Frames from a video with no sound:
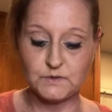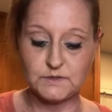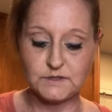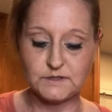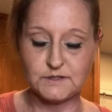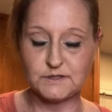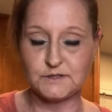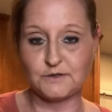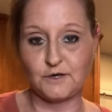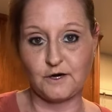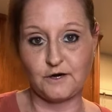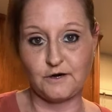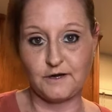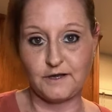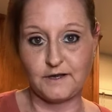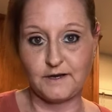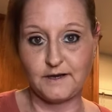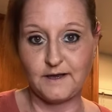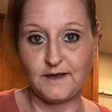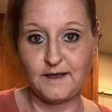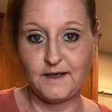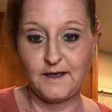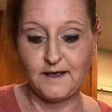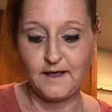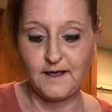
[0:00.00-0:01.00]
started.
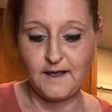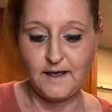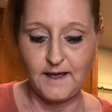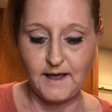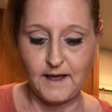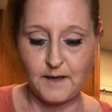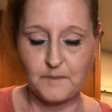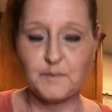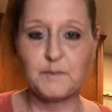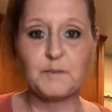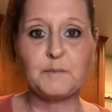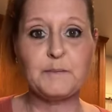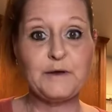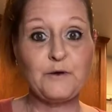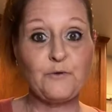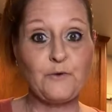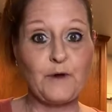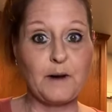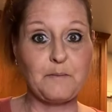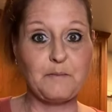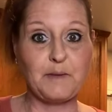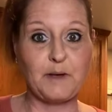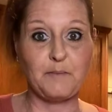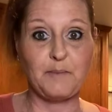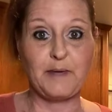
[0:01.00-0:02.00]
Let me grab
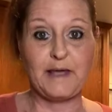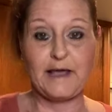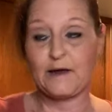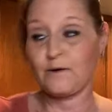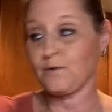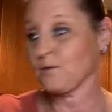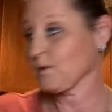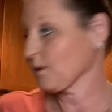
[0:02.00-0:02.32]
my pan real